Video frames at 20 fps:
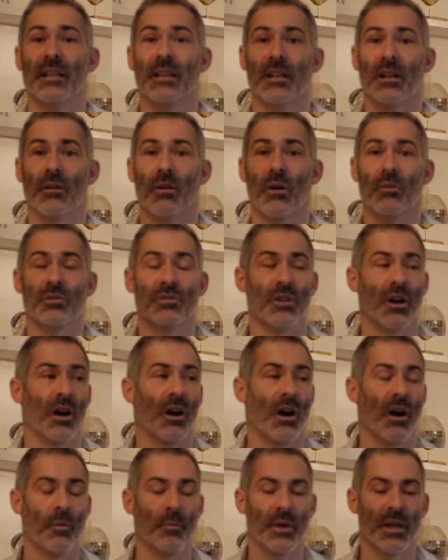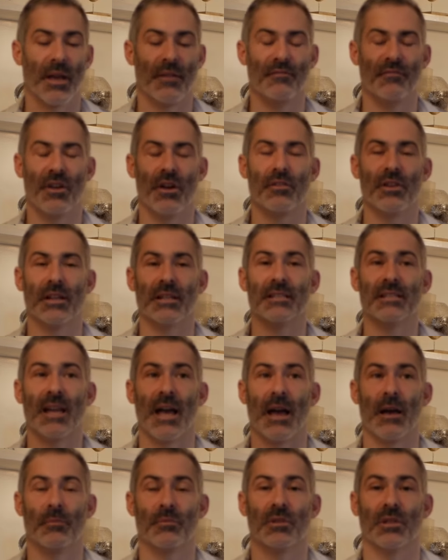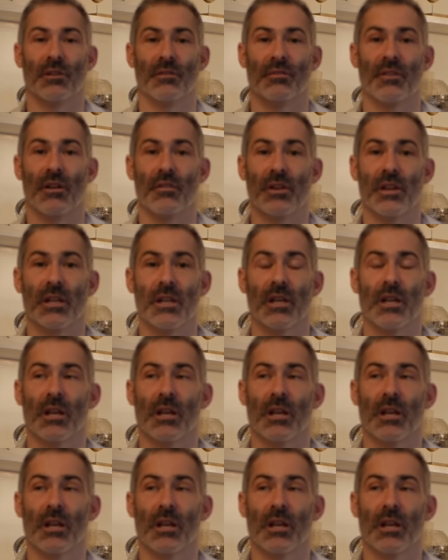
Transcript: You know, I became very adept and very